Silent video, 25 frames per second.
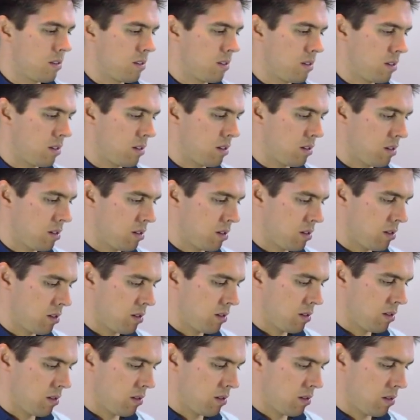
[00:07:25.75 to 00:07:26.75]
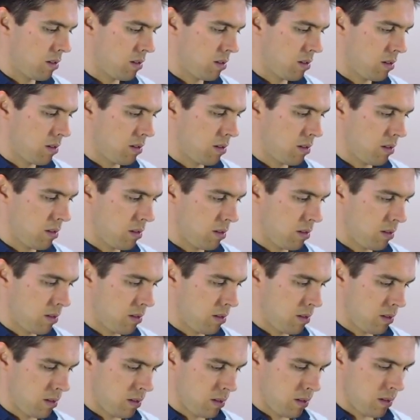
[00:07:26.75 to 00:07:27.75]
(silence)